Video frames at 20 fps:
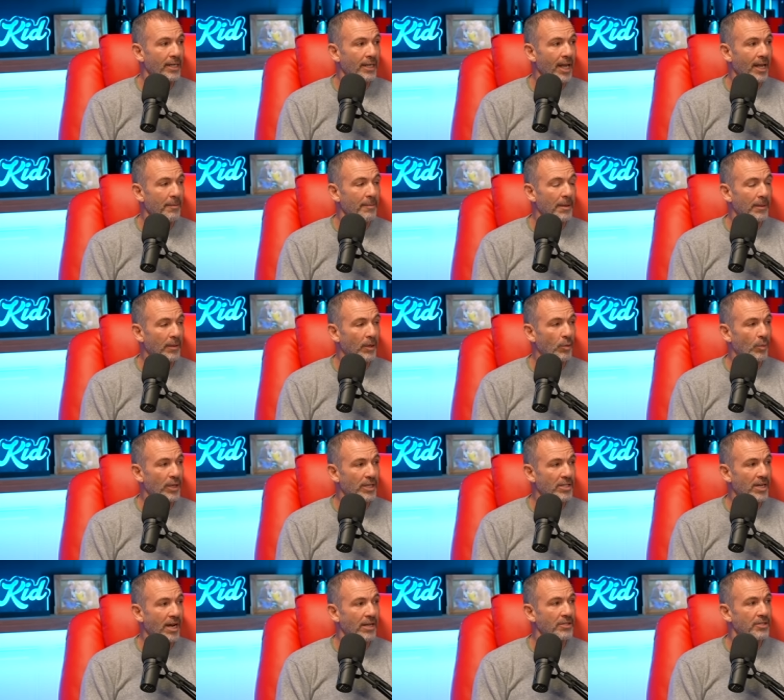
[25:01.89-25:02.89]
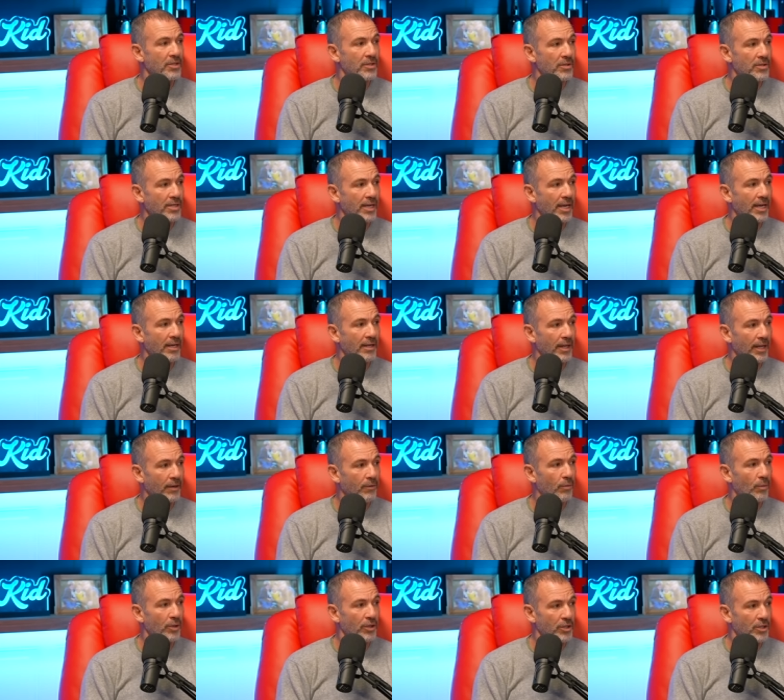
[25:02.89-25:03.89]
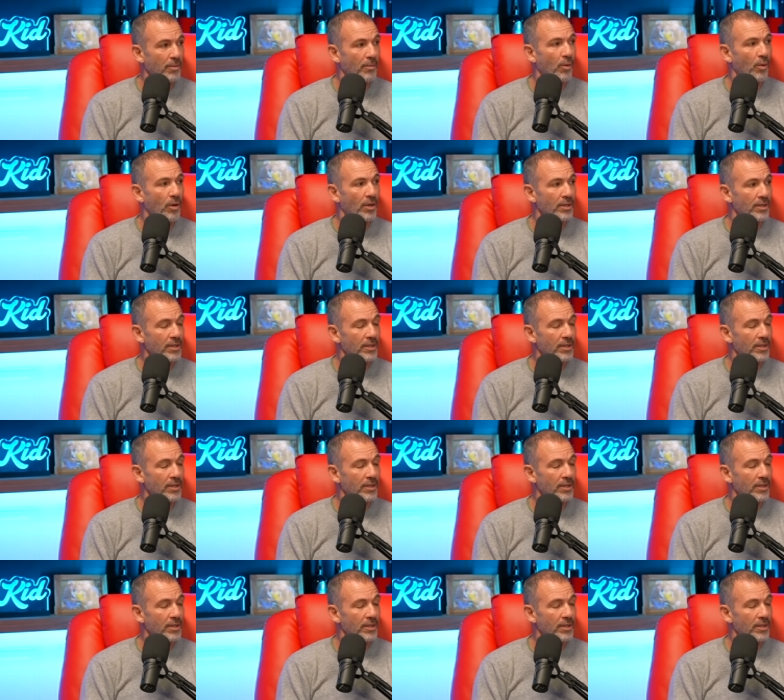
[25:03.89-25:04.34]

lot of people that reach out to you, say like with support?